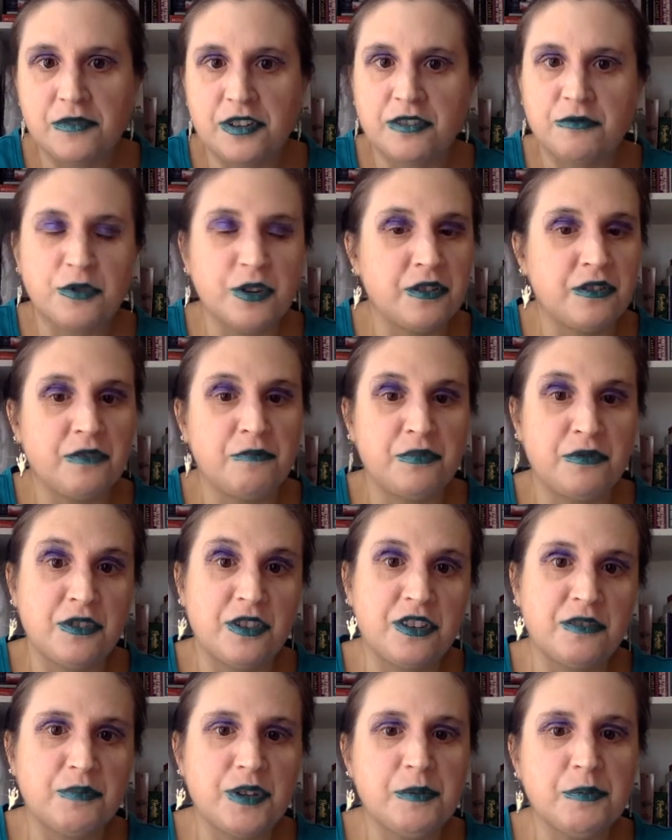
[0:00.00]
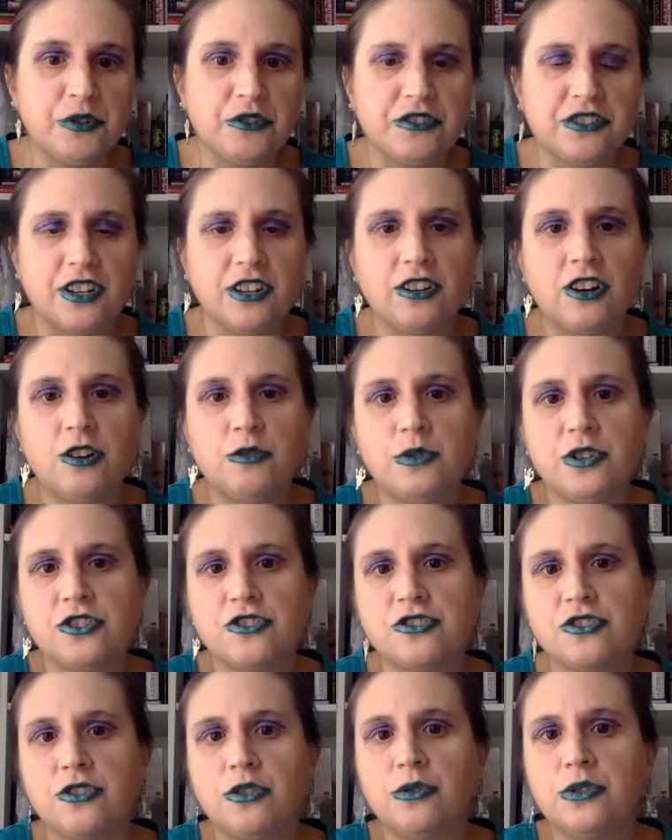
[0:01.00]
And when these people are saying, oh, we
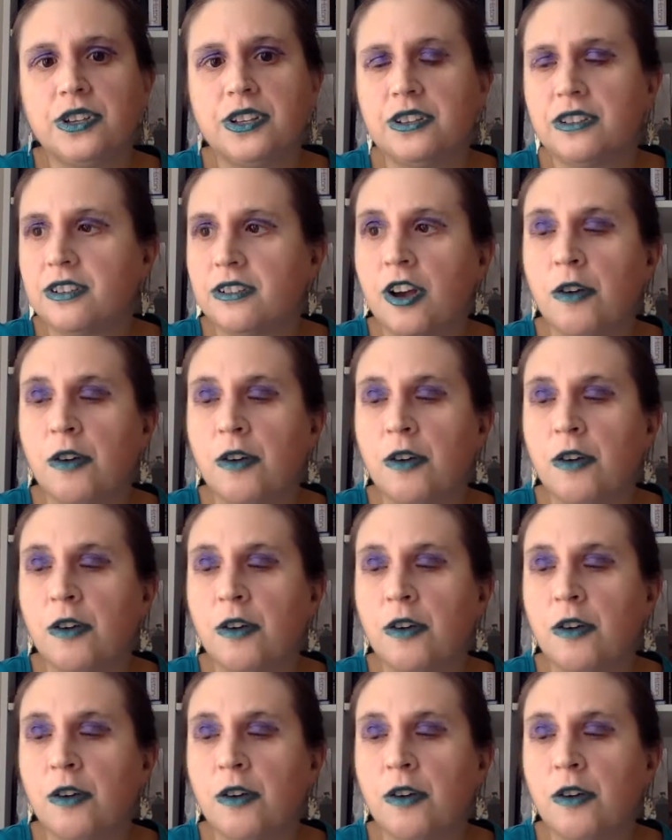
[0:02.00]
should only